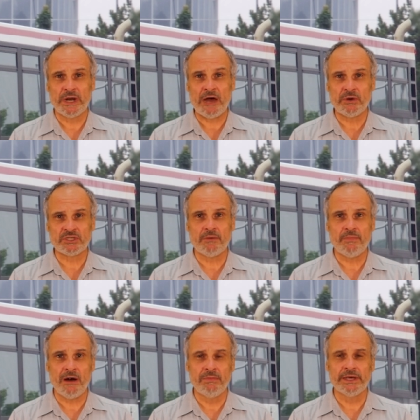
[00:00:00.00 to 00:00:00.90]
when I was on
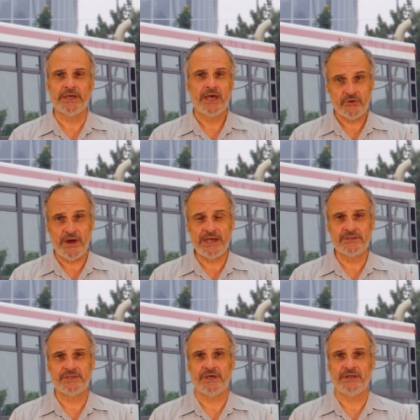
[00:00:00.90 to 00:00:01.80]
public
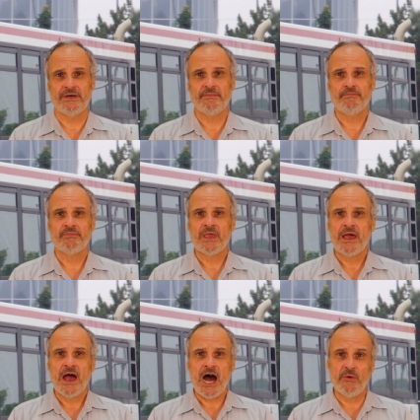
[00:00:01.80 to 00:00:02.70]
transit.
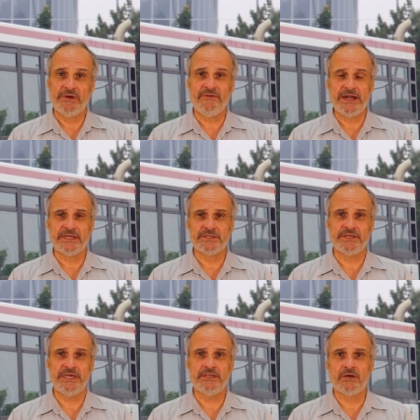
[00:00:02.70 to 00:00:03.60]
I would find a
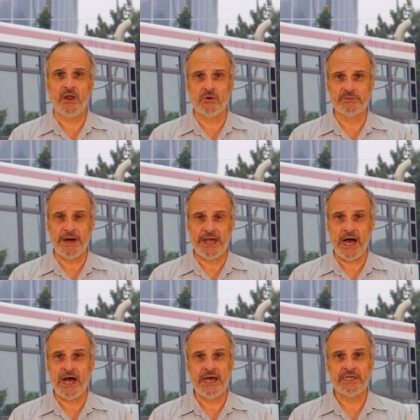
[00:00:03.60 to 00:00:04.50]
seat, close my
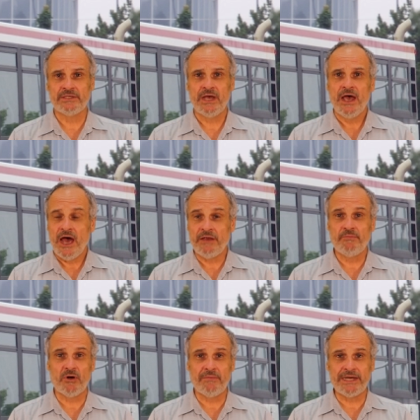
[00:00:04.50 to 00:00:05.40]
eyes, and
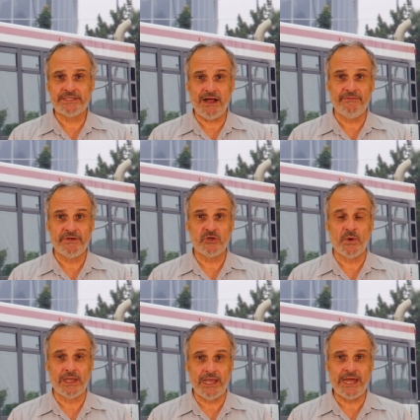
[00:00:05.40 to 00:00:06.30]
put myself into
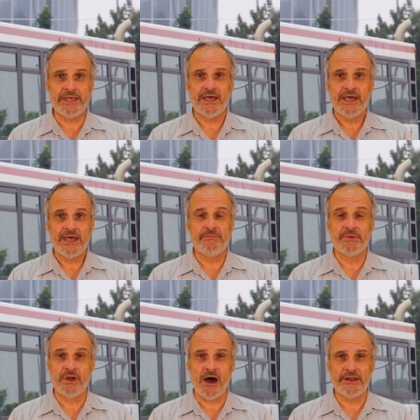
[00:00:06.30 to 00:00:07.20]
a light
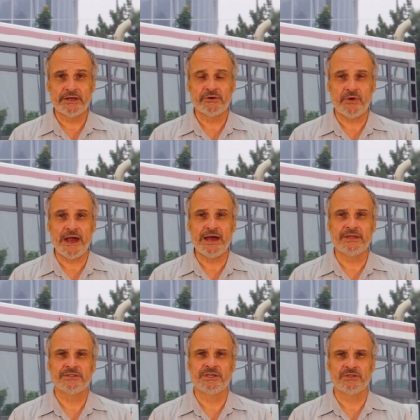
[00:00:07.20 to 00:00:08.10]
hypnotic
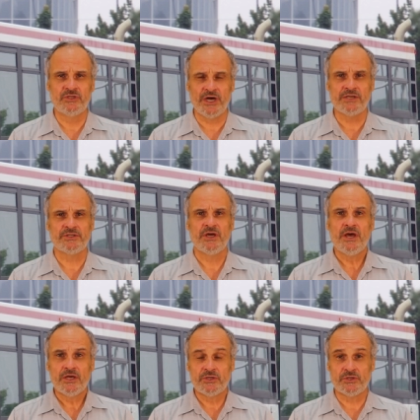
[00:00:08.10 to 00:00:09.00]
trance and just
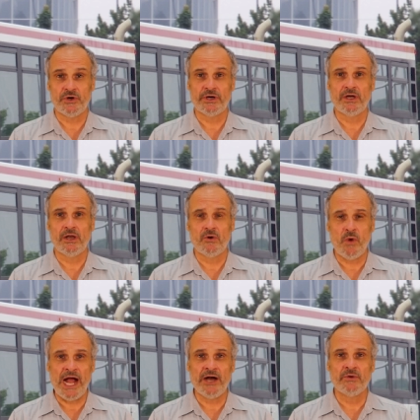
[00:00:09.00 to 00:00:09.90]
circle
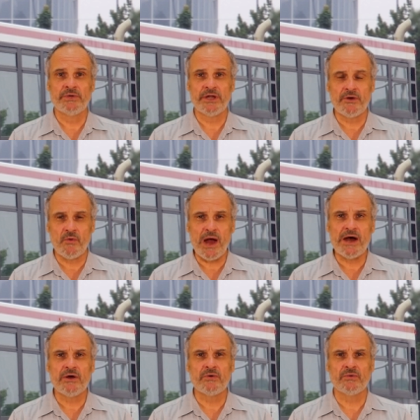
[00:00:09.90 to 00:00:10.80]
around and
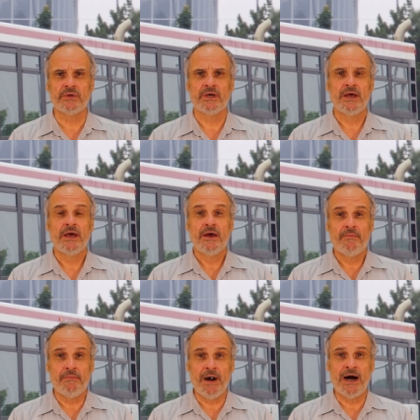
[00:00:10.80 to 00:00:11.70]
around
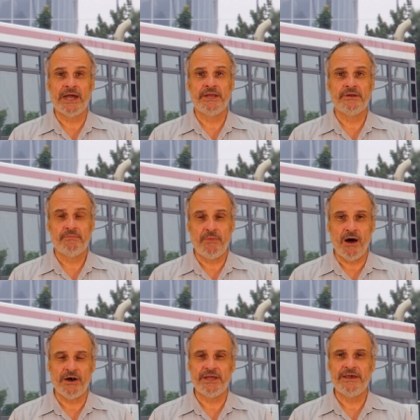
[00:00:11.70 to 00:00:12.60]
mind,
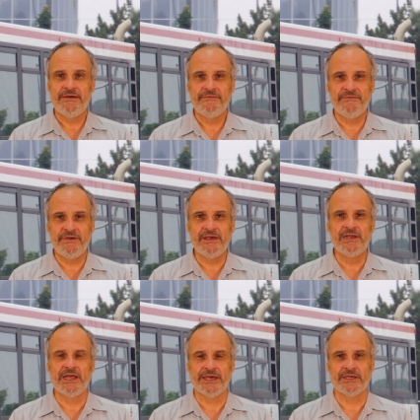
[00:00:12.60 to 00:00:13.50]
body,
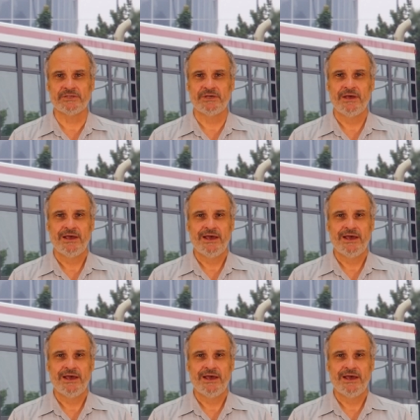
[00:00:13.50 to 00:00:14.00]
feelings.